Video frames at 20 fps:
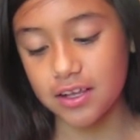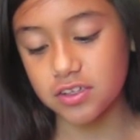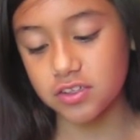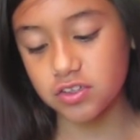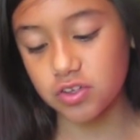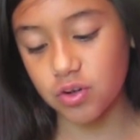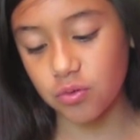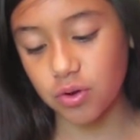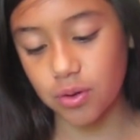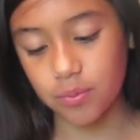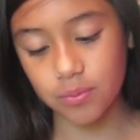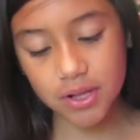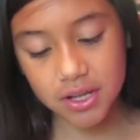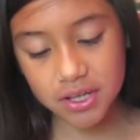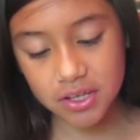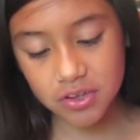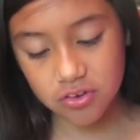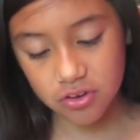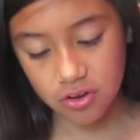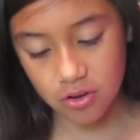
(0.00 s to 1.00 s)
So what I'm
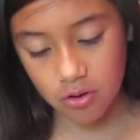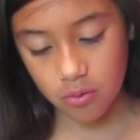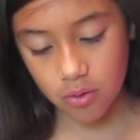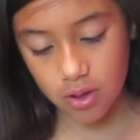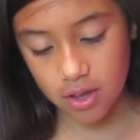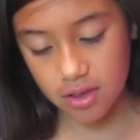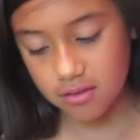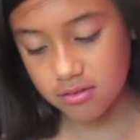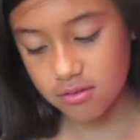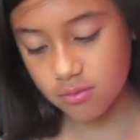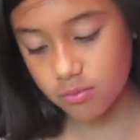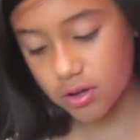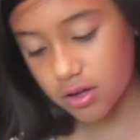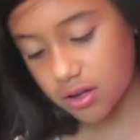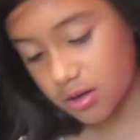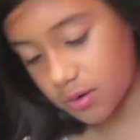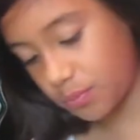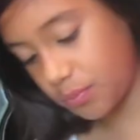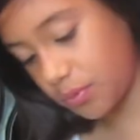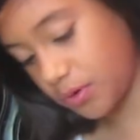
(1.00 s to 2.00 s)
going to do is I'm
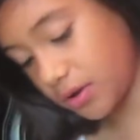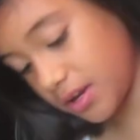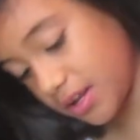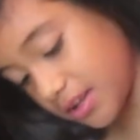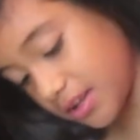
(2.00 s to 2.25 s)
going to put